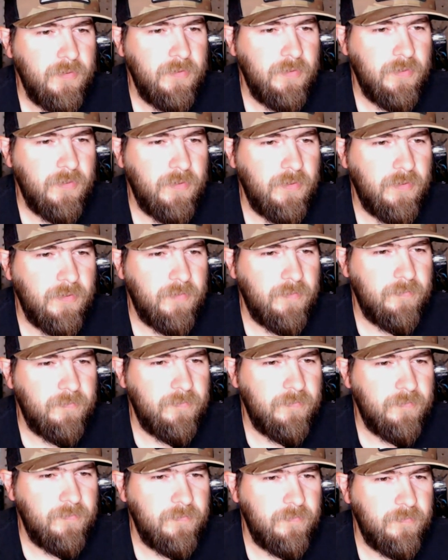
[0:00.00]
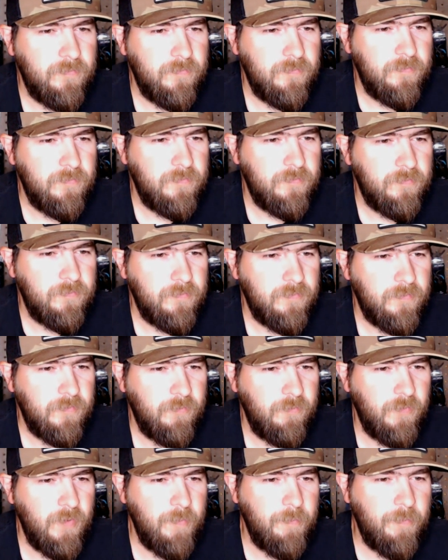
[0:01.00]
Uh,
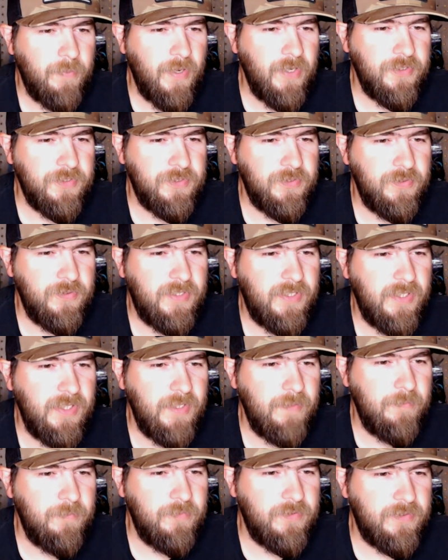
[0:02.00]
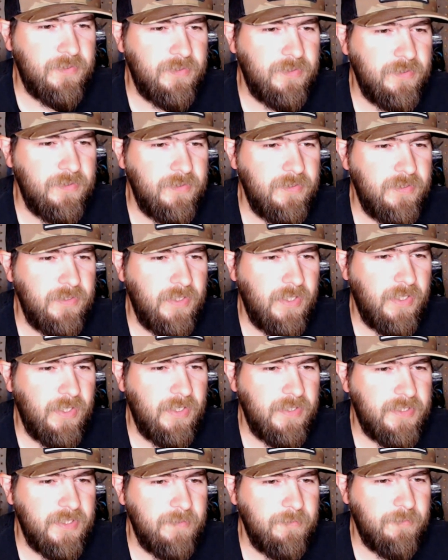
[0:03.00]
what box do you keep uh,
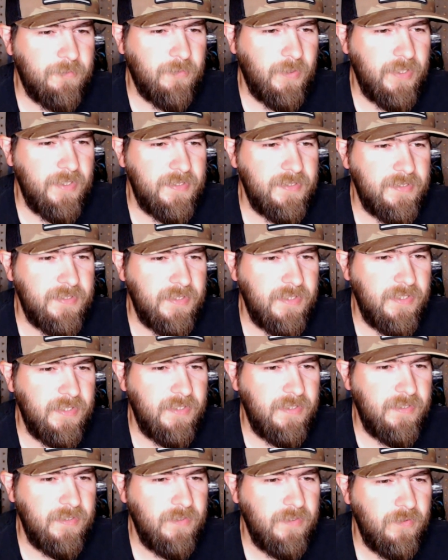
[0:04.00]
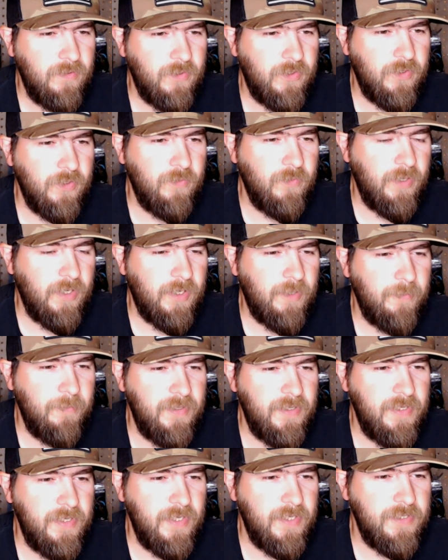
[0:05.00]
deep cranks in? Good
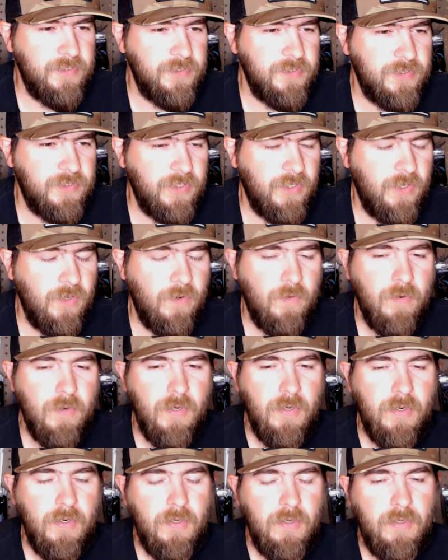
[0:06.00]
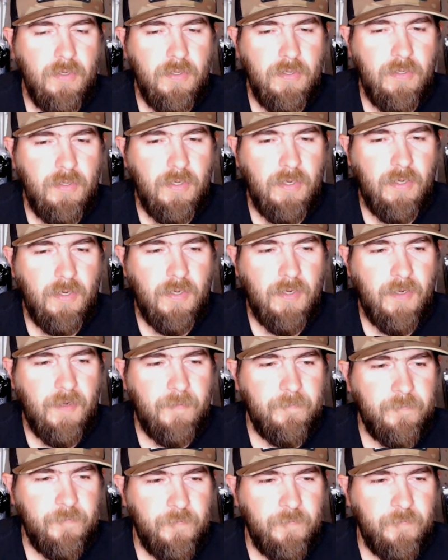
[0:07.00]
recommendation. So um,